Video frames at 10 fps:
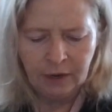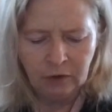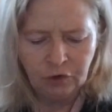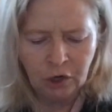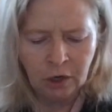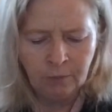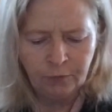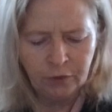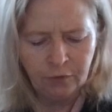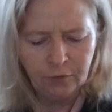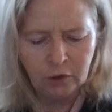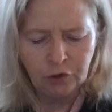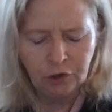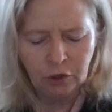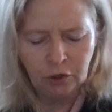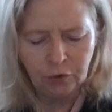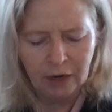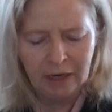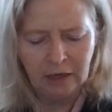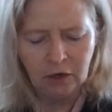Their term for the virgin
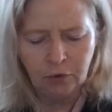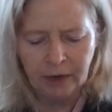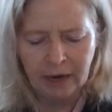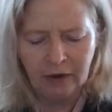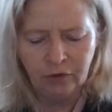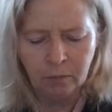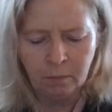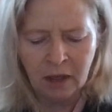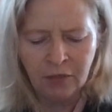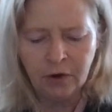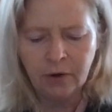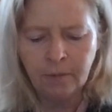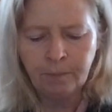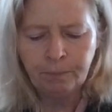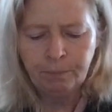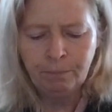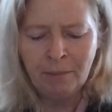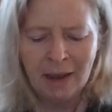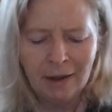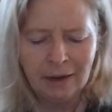great creator mother,
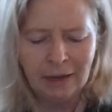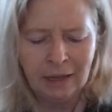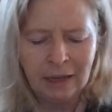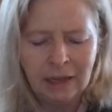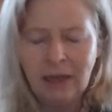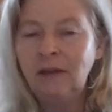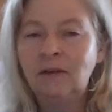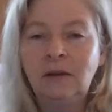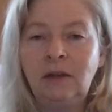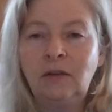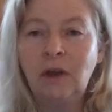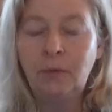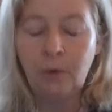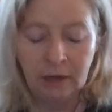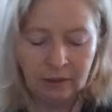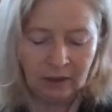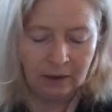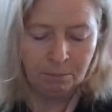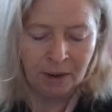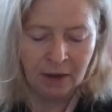Mary, and it's it's ironic that